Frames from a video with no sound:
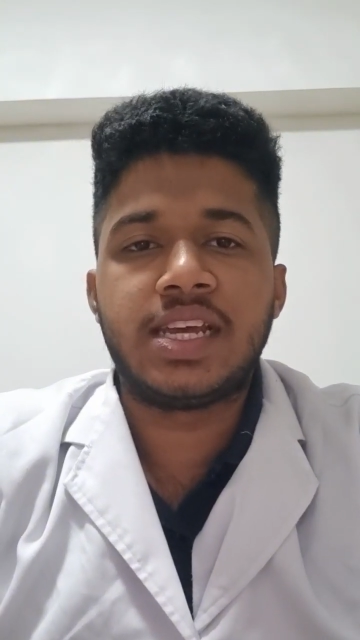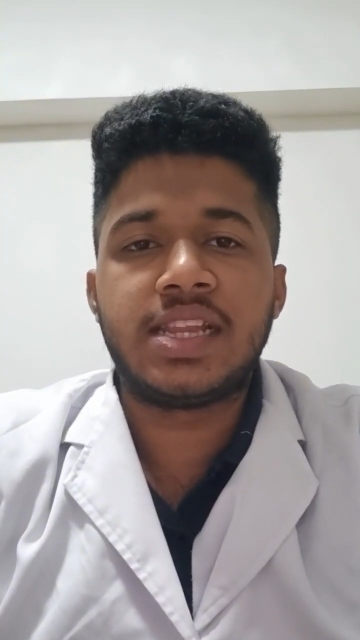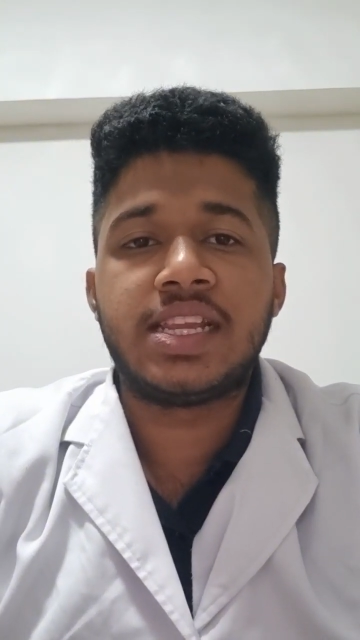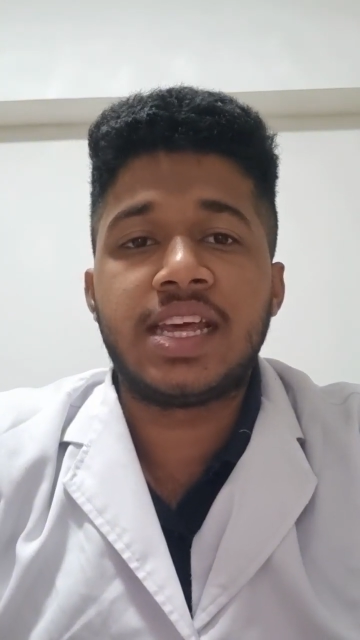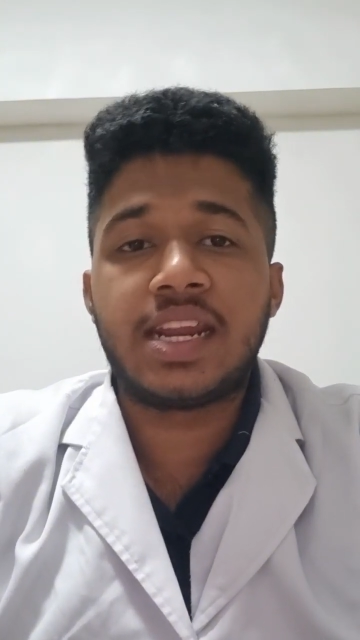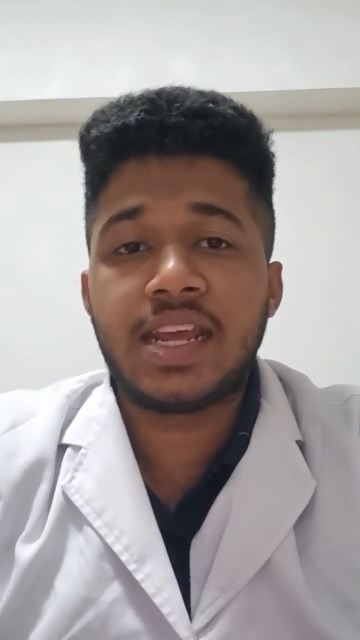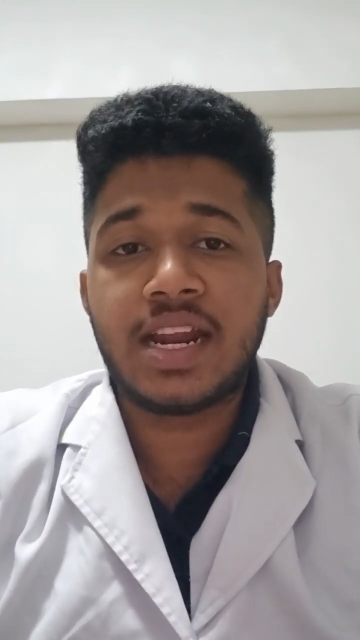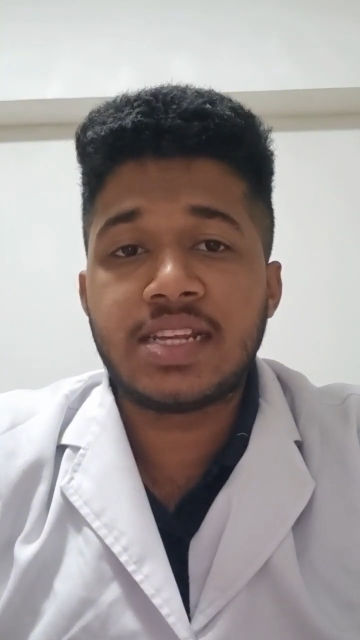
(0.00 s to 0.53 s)

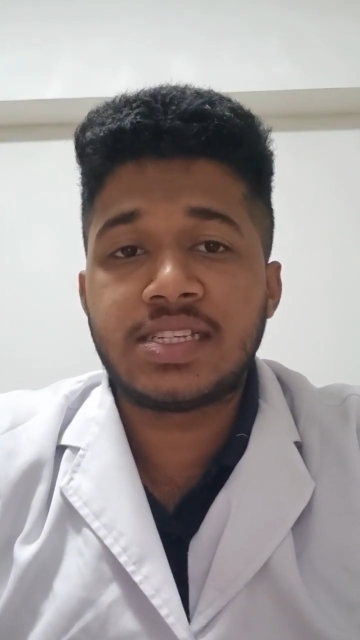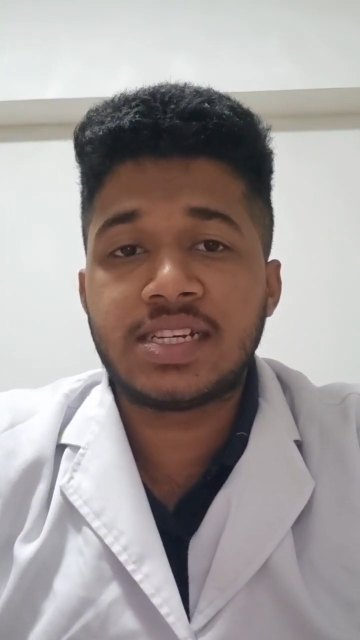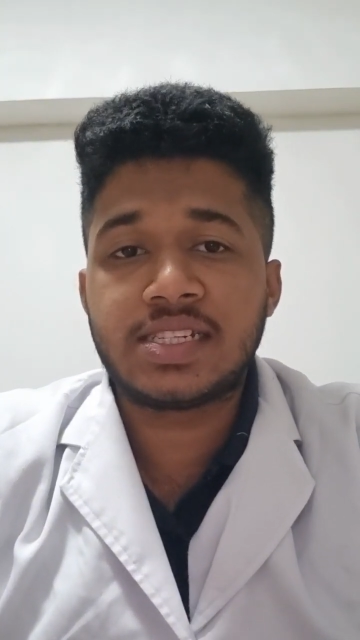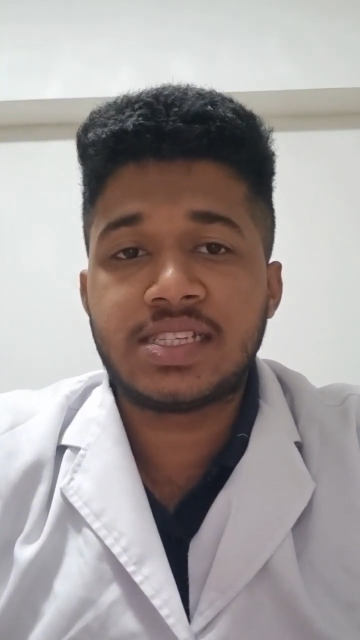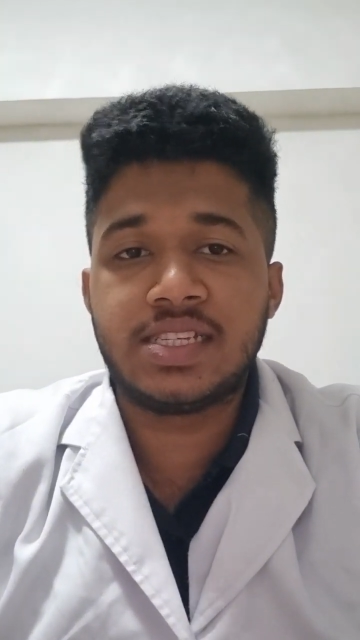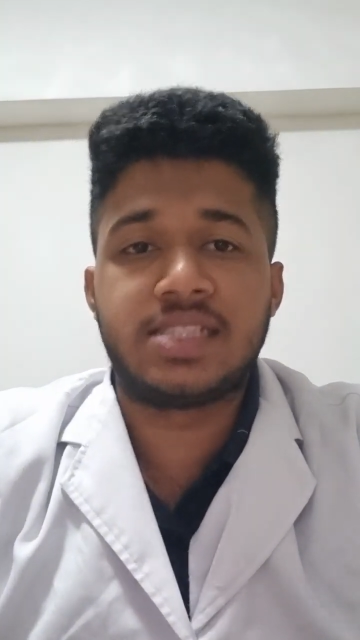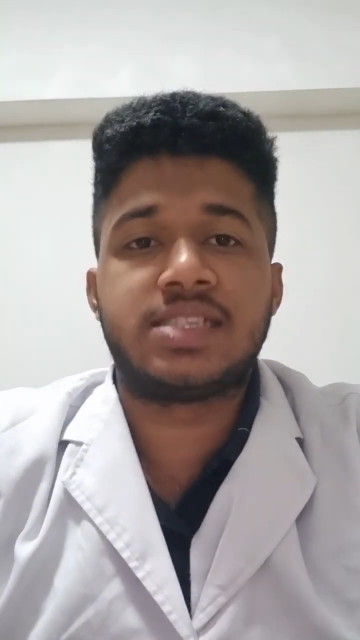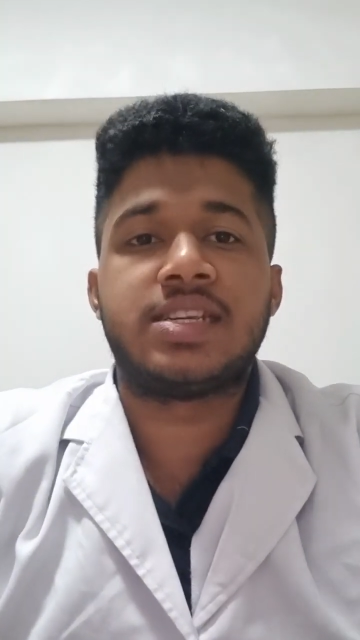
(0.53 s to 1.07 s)
The real
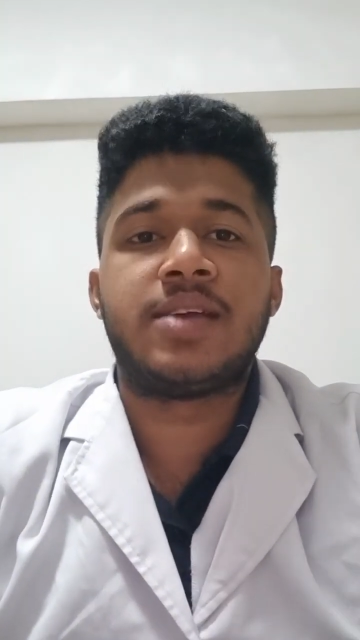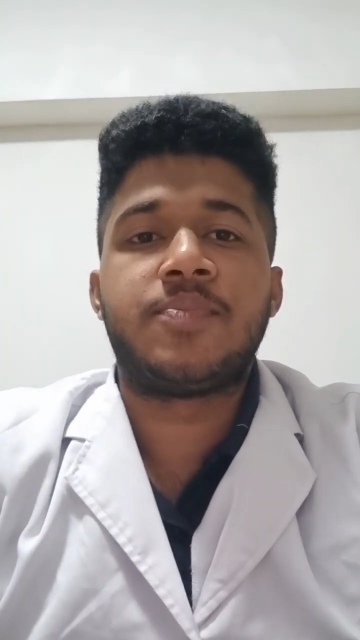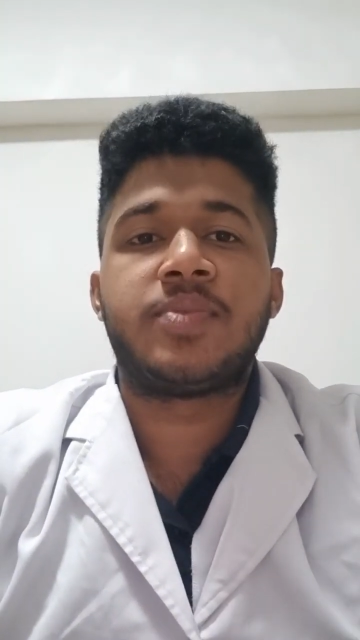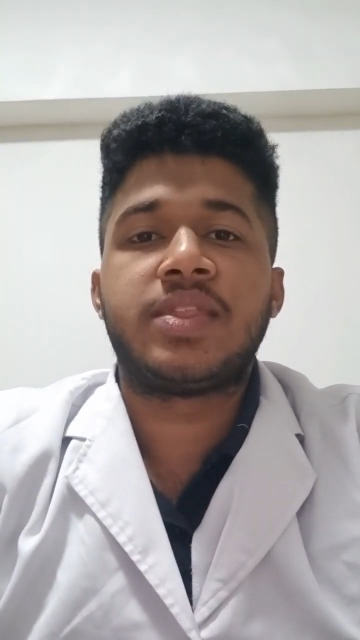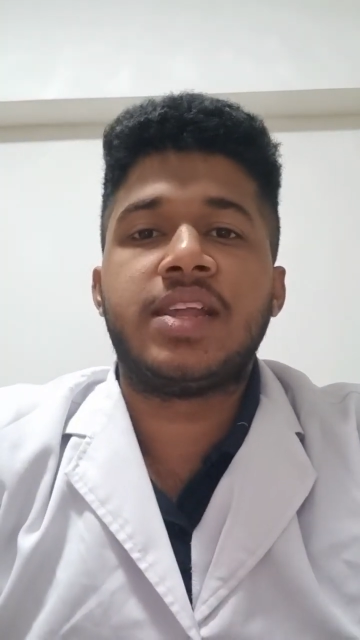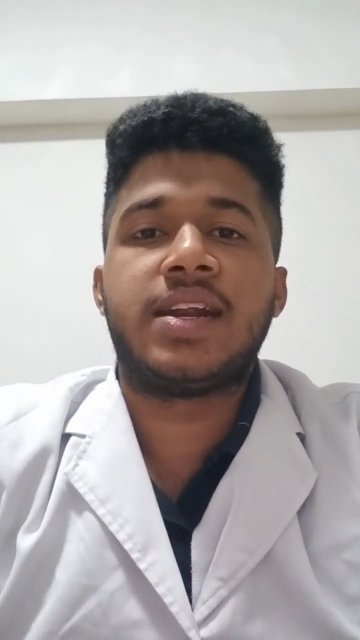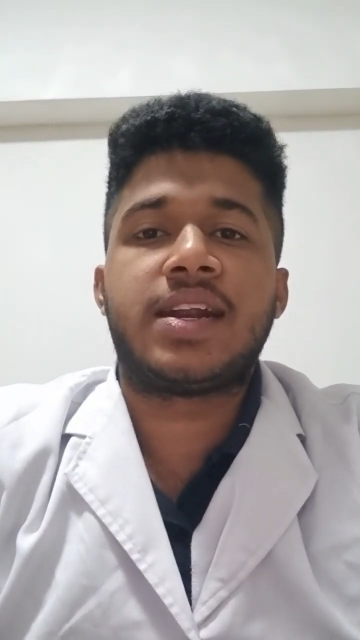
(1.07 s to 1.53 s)
success. The